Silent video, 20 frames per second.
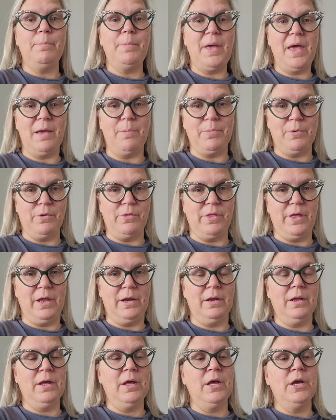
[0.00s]
paper
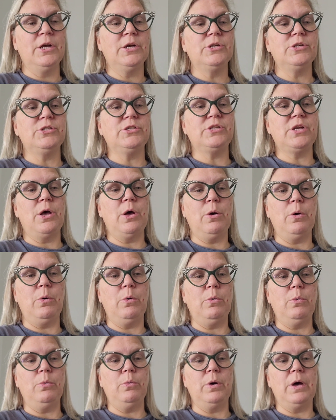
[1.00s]
thin.
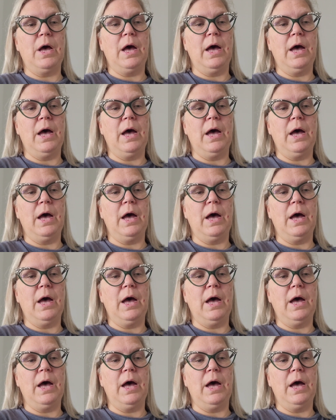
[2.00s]
So,